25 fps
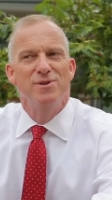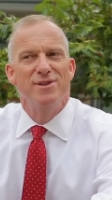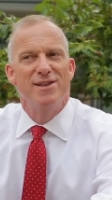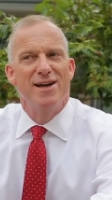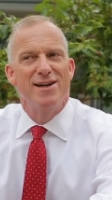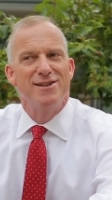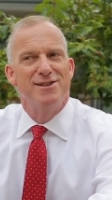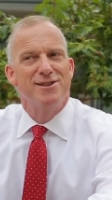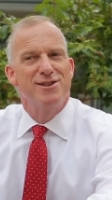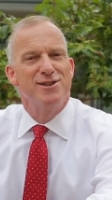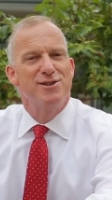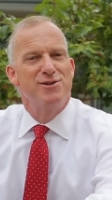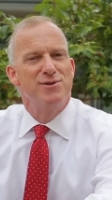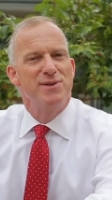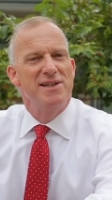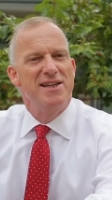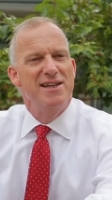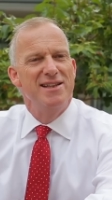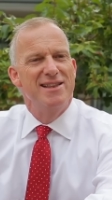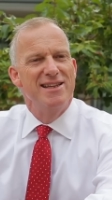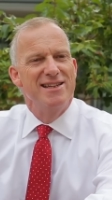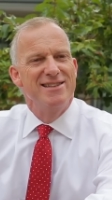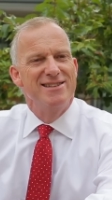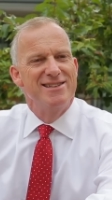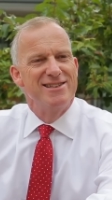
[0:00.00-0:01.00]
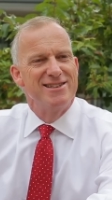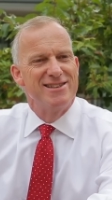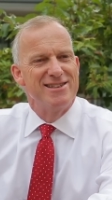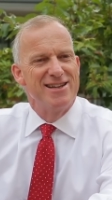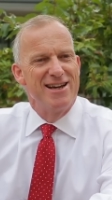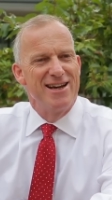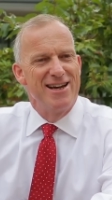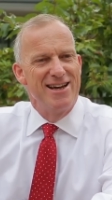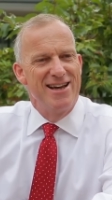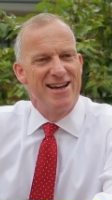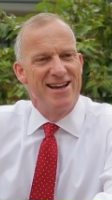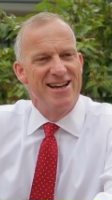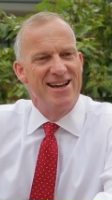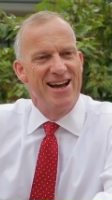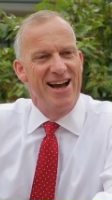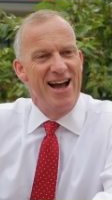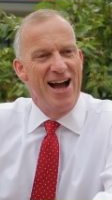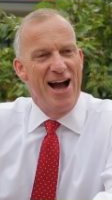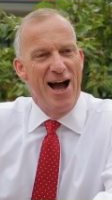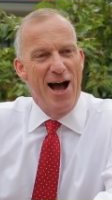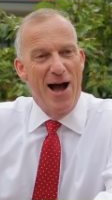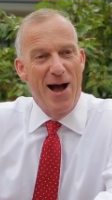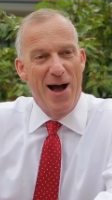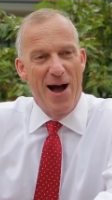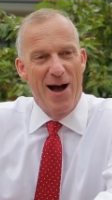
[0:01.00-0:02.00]
That's a tricky thing to say.
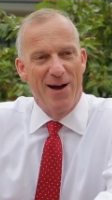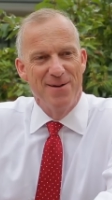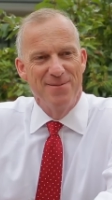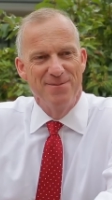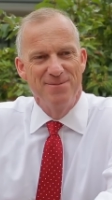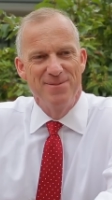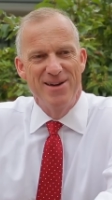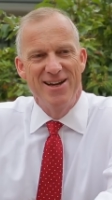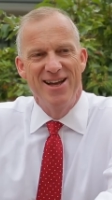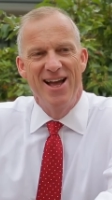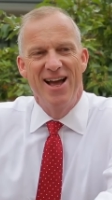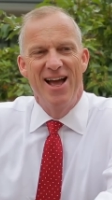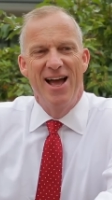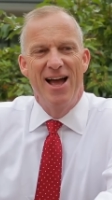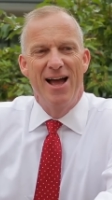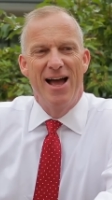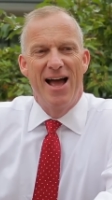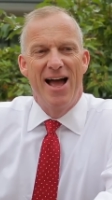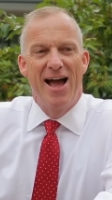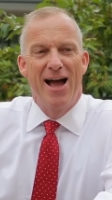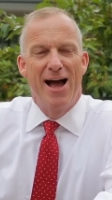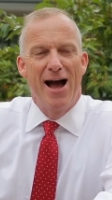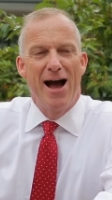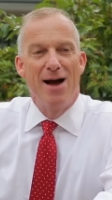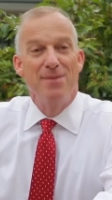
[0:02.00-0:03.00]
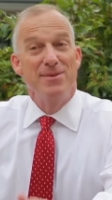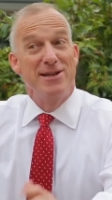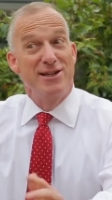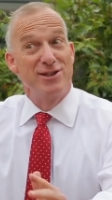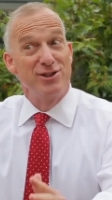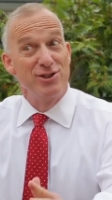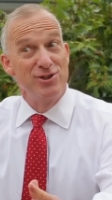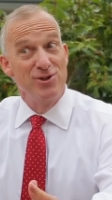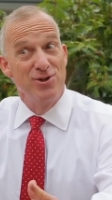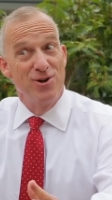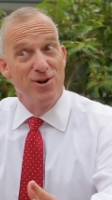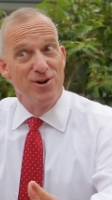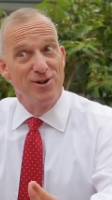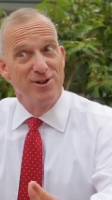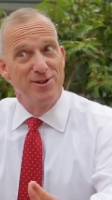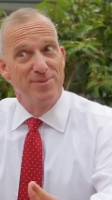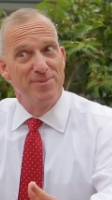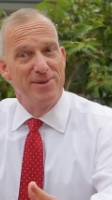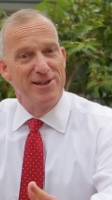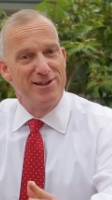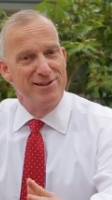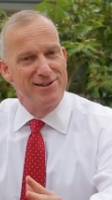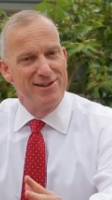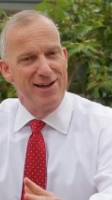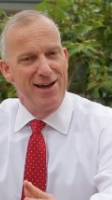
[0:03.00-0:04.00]
I mean, it's
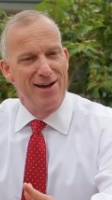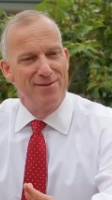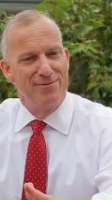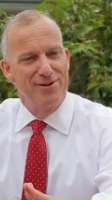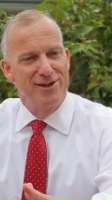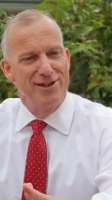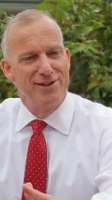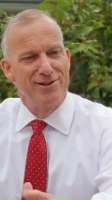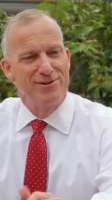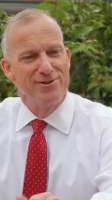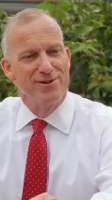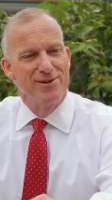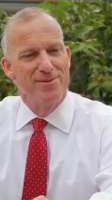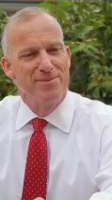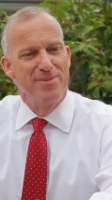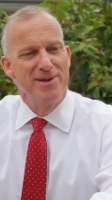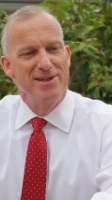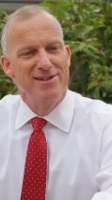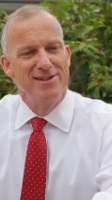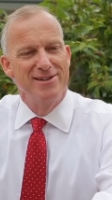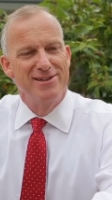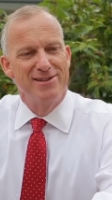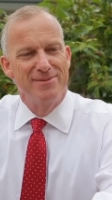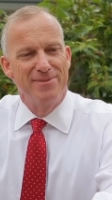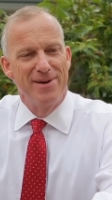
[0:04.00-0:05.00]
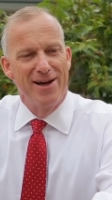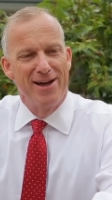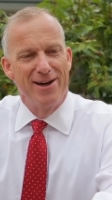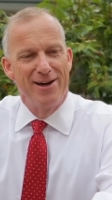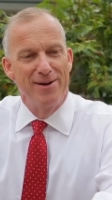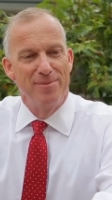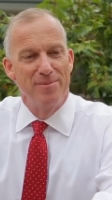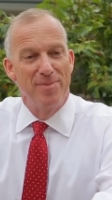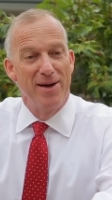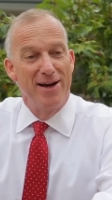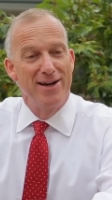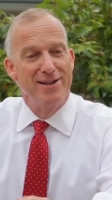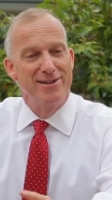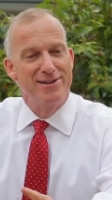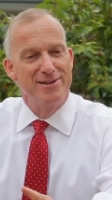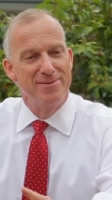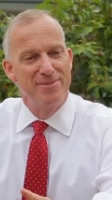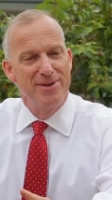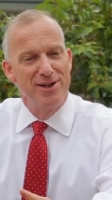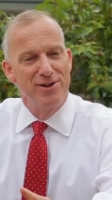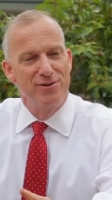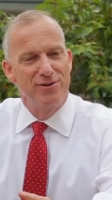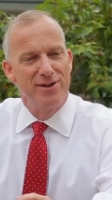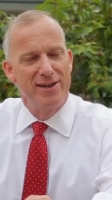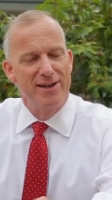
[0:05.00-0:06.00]
not because I have very strong opinions about it, but it's a
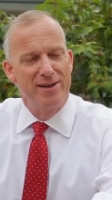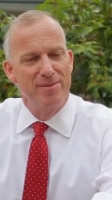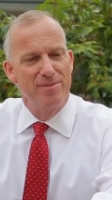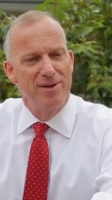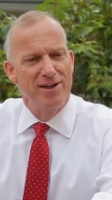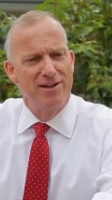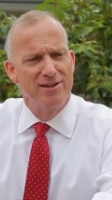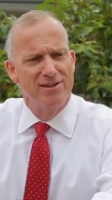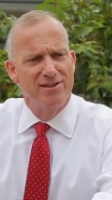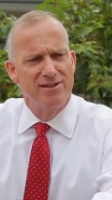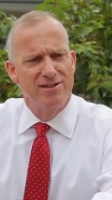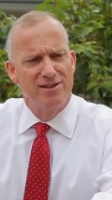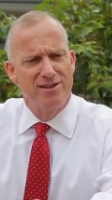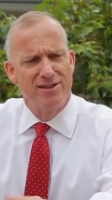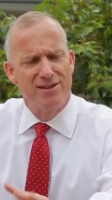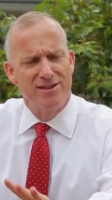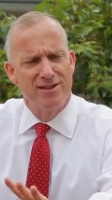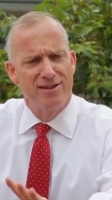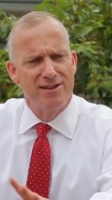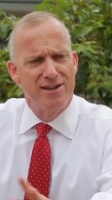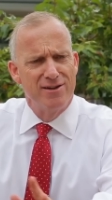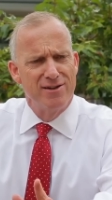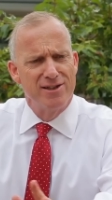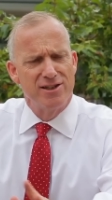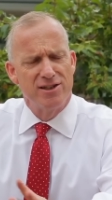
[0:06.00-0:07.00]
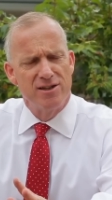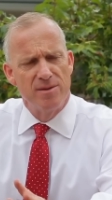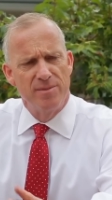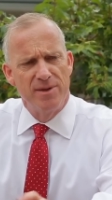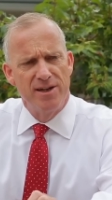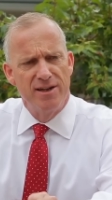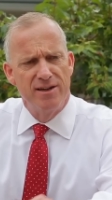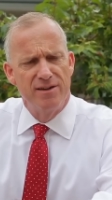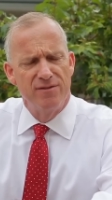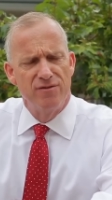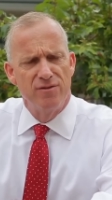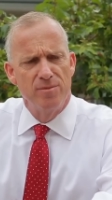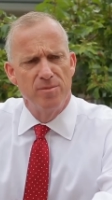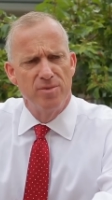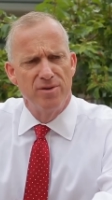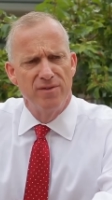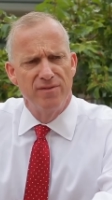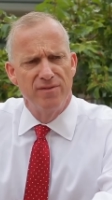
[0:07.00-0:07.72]
bit tricky because there are so many different